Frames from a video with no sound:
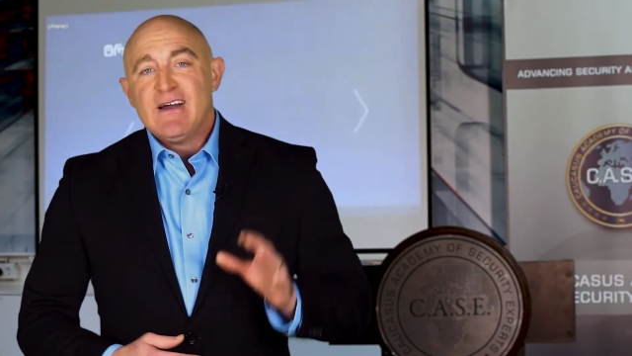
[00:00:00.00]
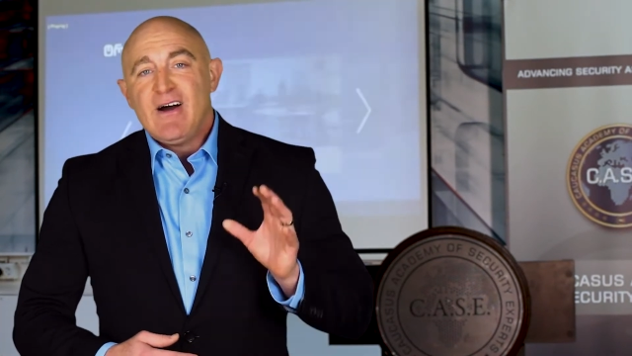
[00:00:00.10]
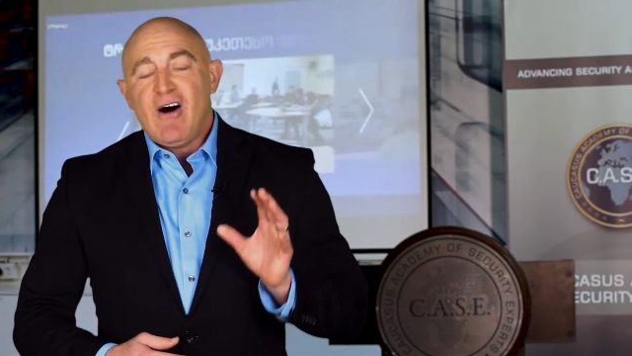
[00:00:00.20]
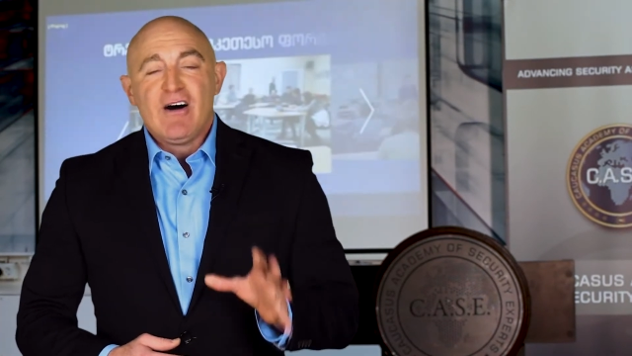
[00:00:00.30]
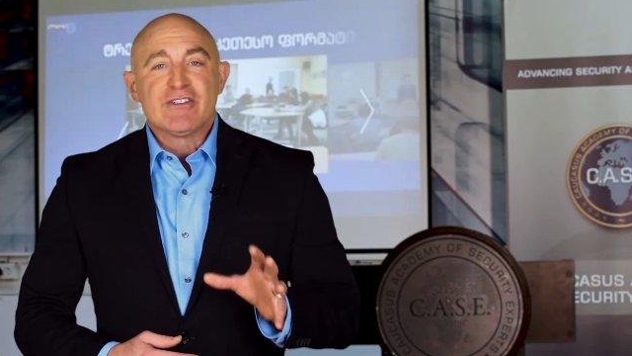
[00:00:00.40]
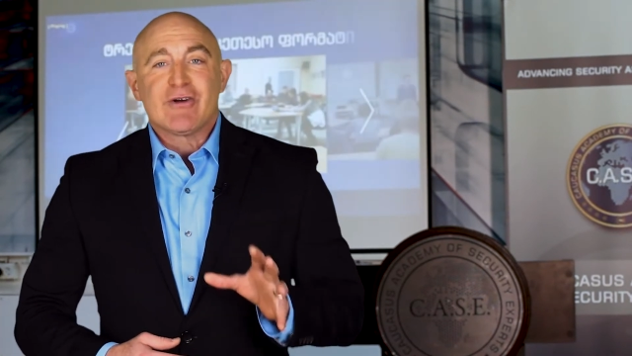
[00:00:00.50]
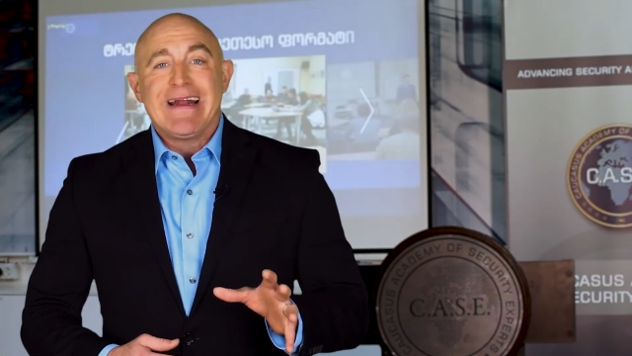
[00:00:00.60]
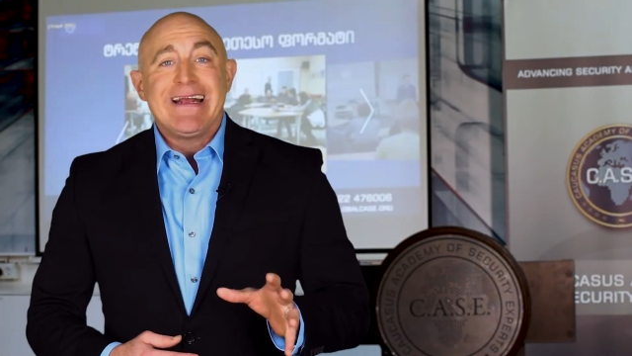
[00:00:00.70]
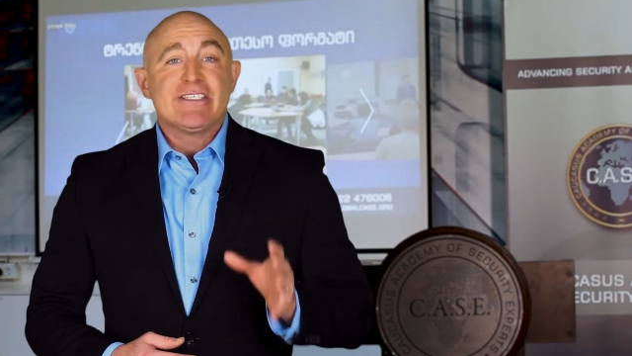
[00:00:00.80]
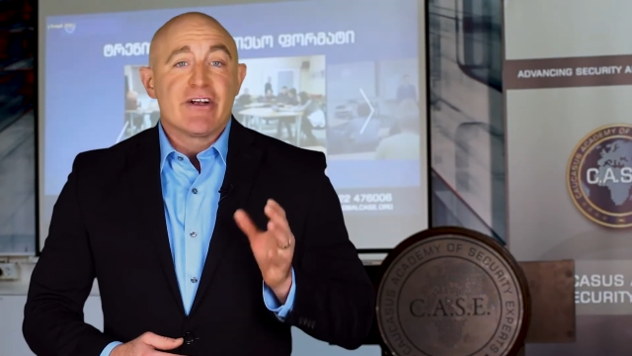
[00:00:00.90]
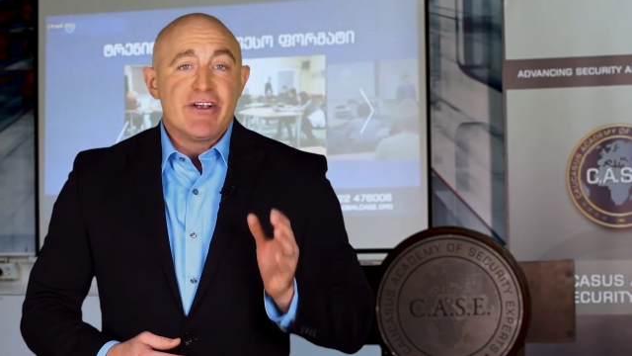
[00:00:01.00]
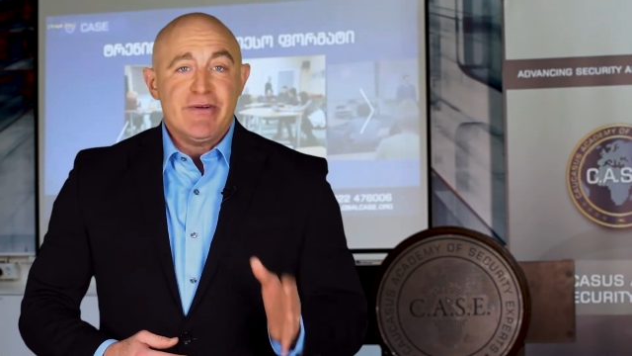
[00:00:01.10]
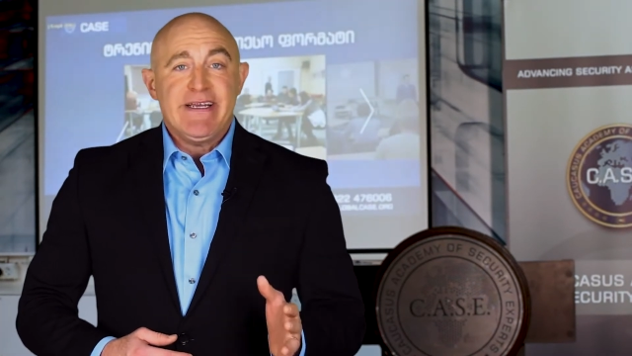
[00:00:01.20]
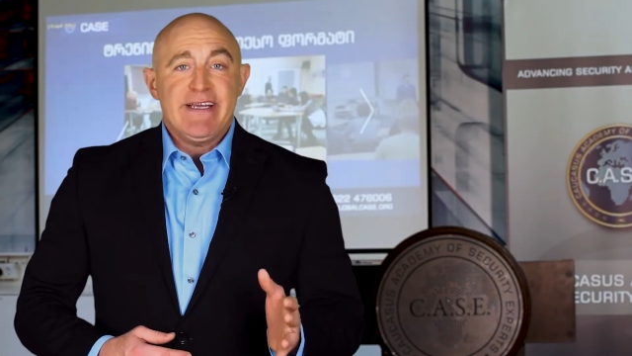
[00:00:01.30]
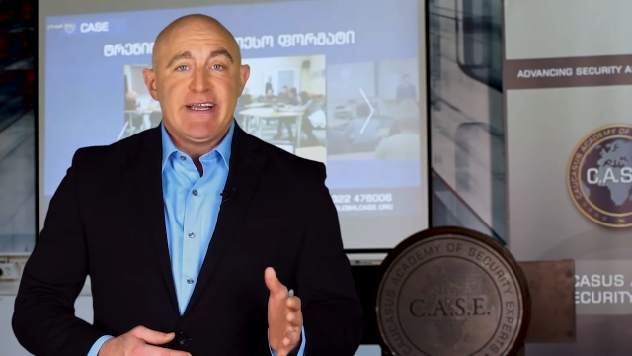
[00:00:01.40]
All trainings are
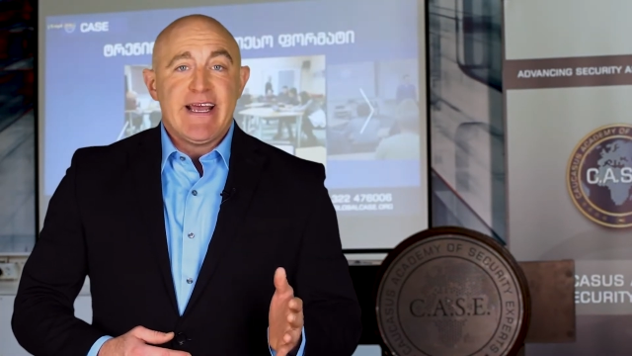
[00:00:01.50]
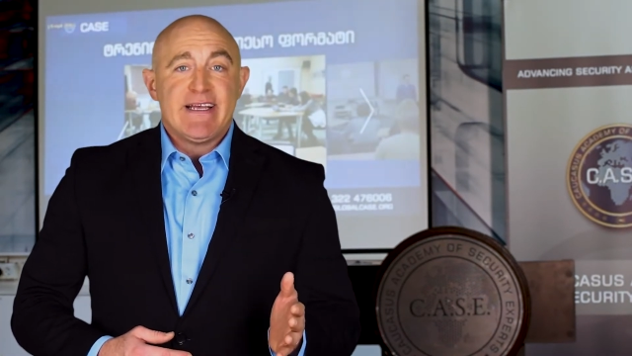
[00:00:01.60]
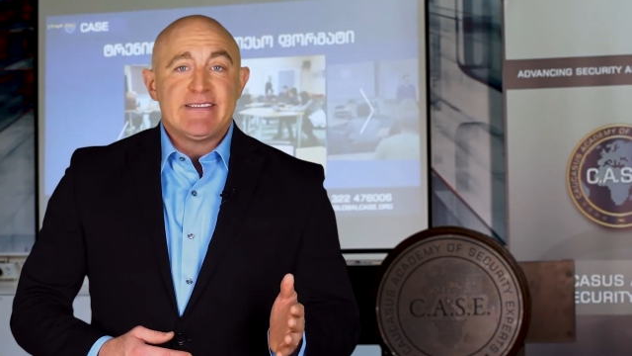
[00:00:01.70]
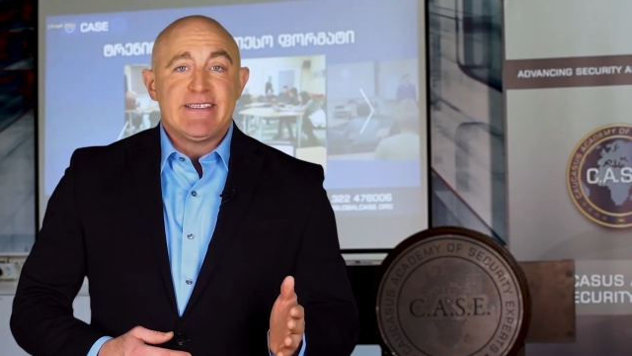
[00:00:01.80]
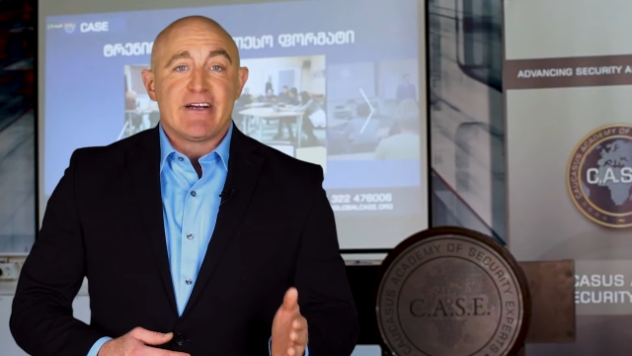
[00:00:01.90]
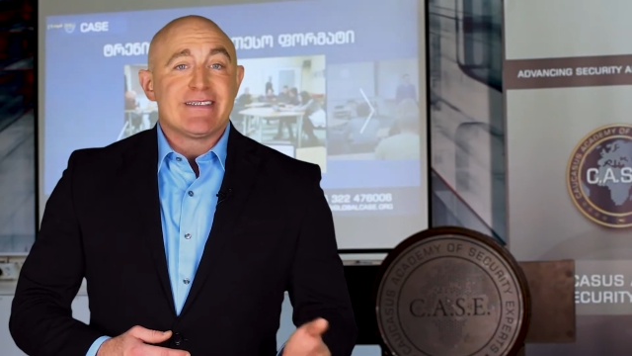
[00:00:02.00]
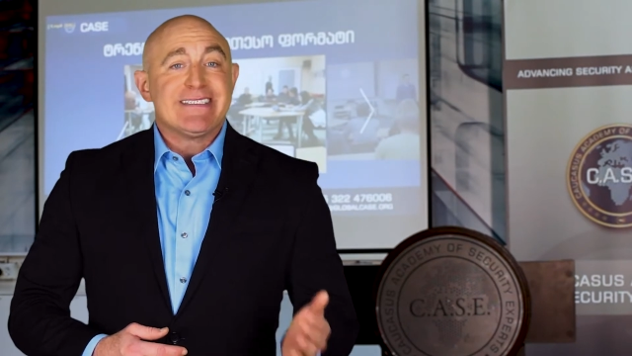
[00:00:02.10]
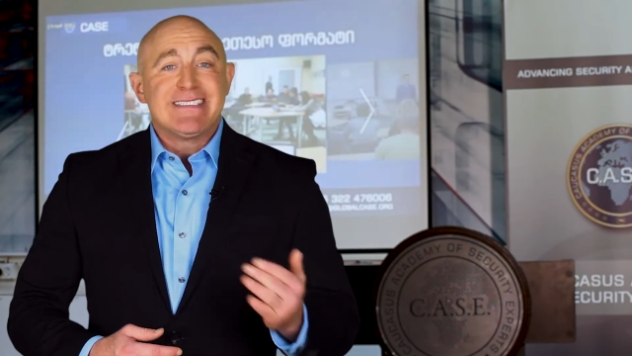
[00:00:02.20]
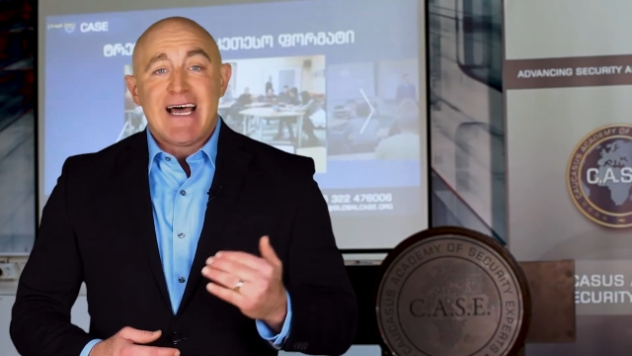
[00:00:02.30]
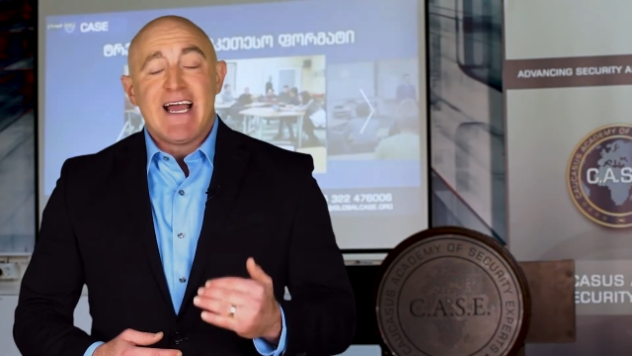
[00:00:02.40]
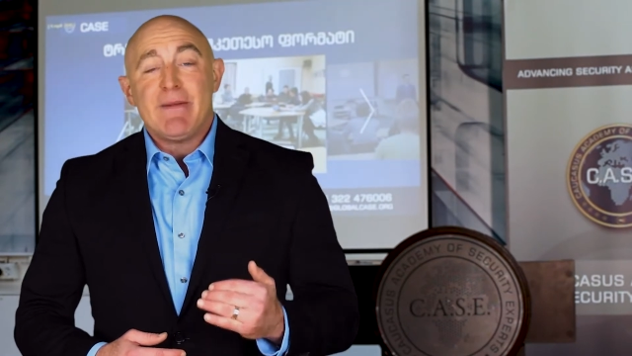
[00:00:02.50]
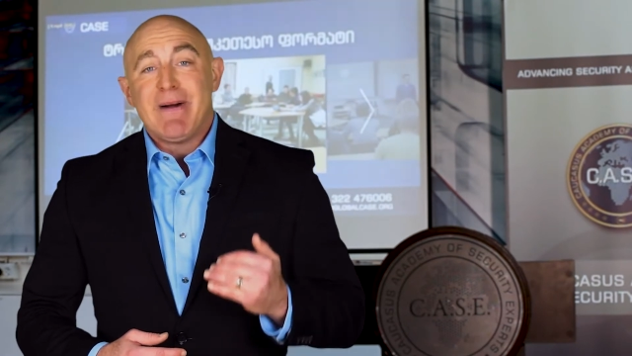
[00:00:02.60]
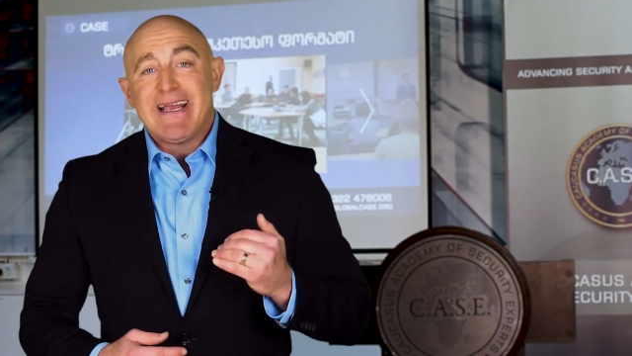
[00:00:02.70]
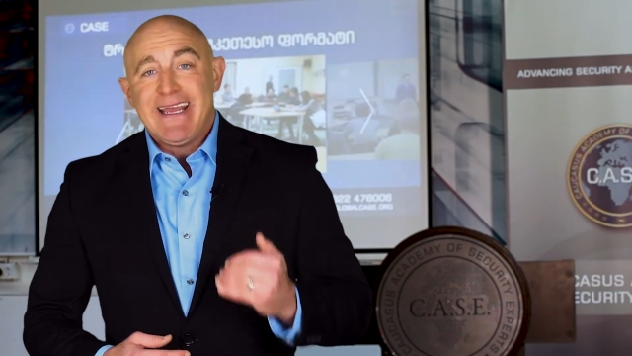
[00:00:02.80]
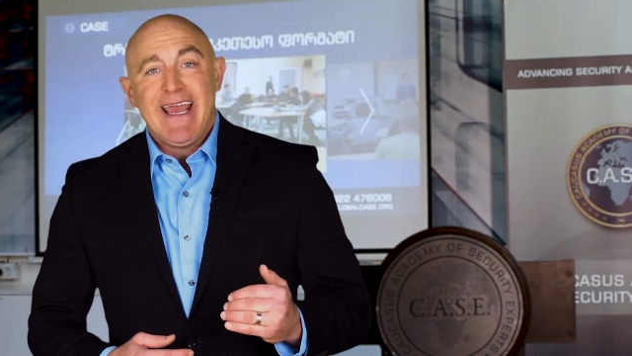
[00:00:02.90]
unique as they're designed
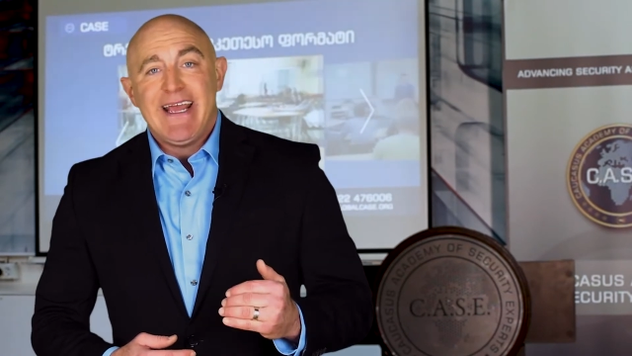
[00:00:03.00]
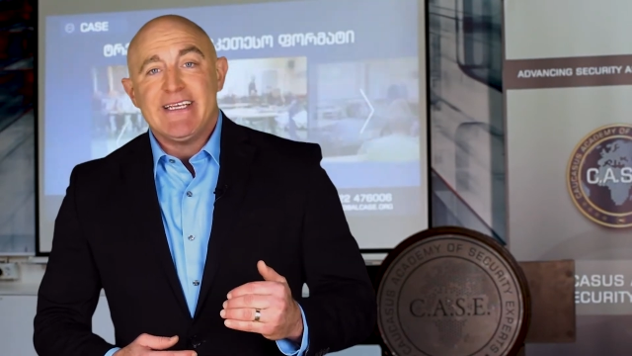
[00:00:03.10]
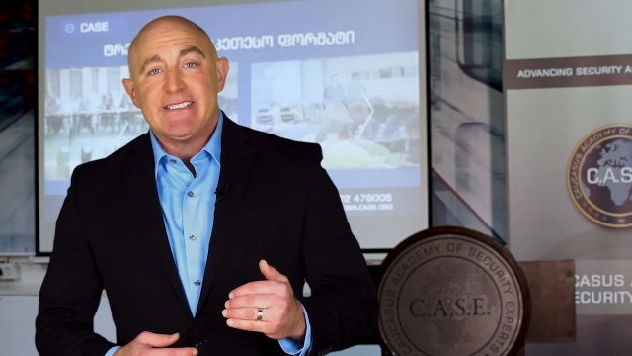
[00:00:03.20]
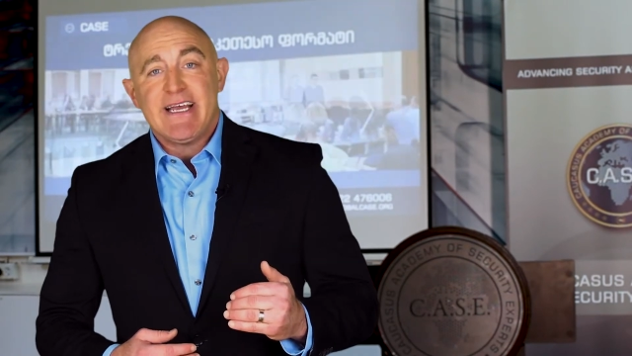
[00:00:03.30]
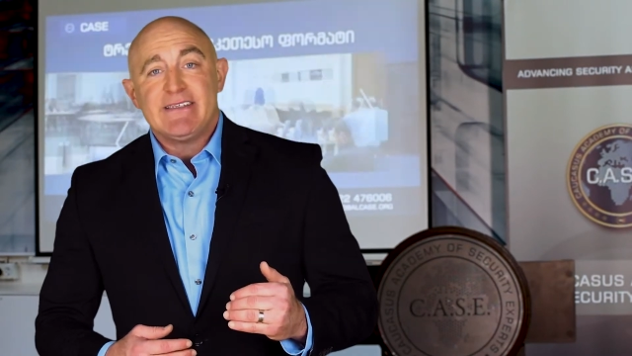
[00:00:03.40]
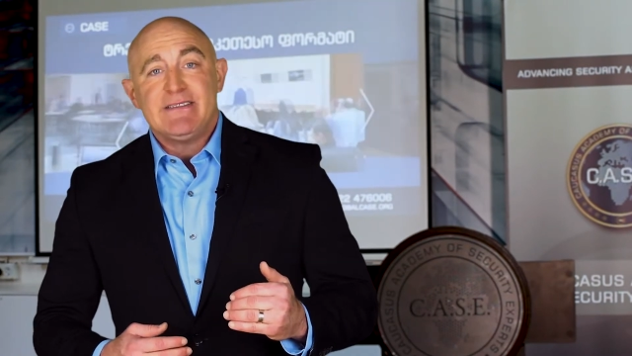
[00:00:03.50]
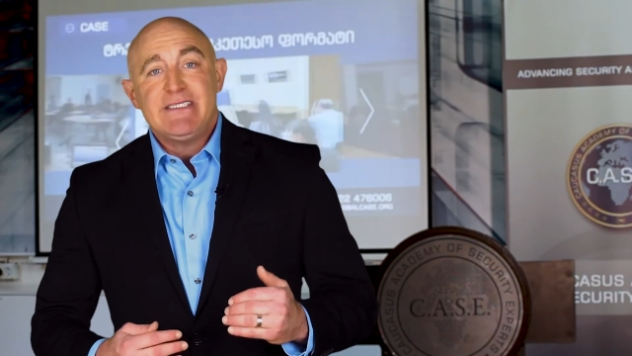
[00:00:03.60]
by case and